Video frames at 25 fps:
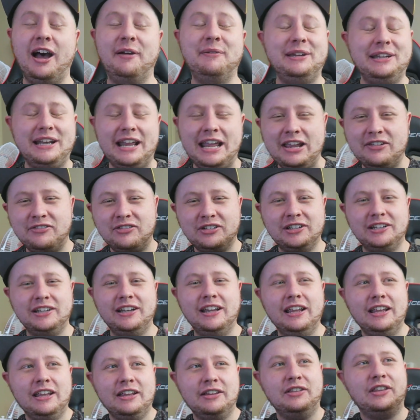I mean,
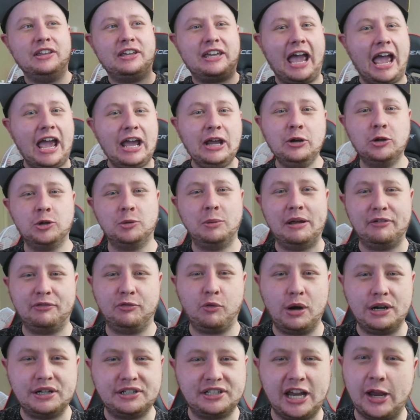even the Caterham
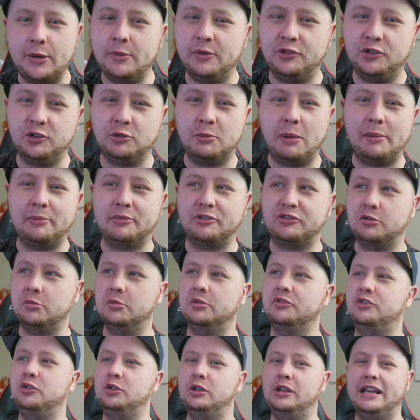F1 team, if you remember from
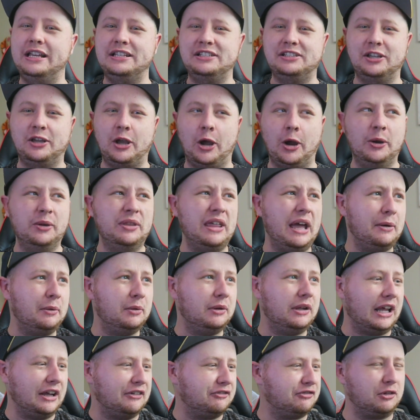a few years ago, they
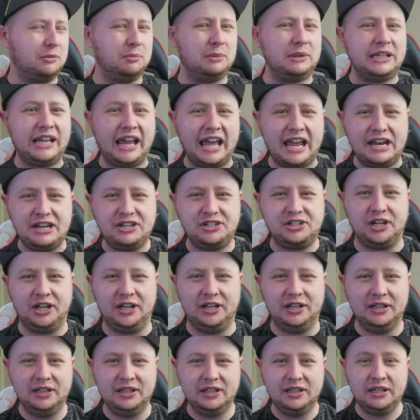were like from
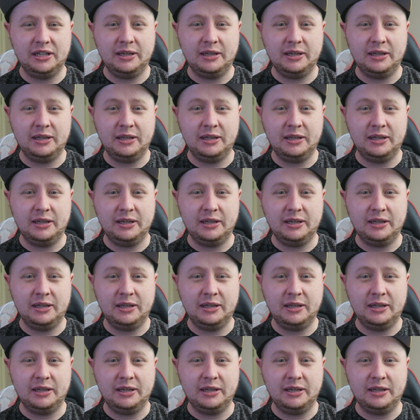Malaysia.